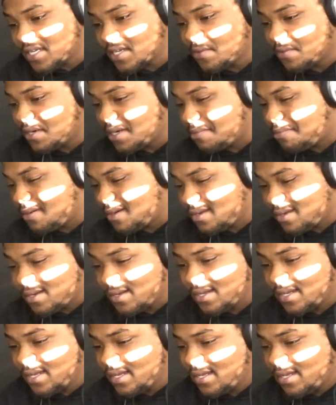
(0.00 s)
saying? When he
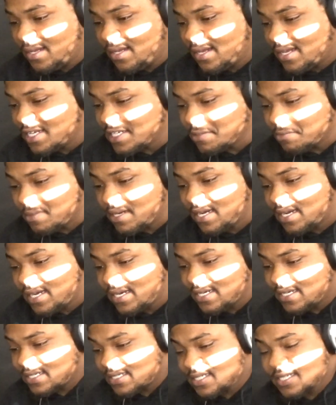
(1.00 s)
put his
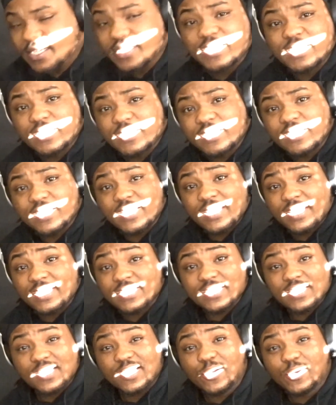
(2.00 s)
mind into
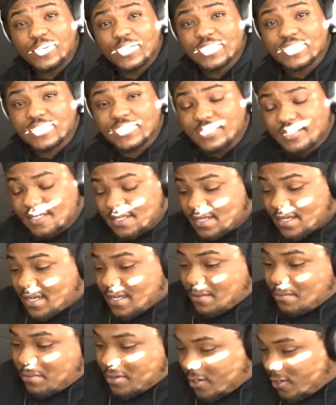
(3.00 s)
his lyrics and shit.
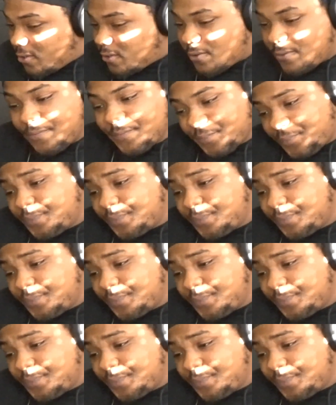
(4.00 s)
Like, bro,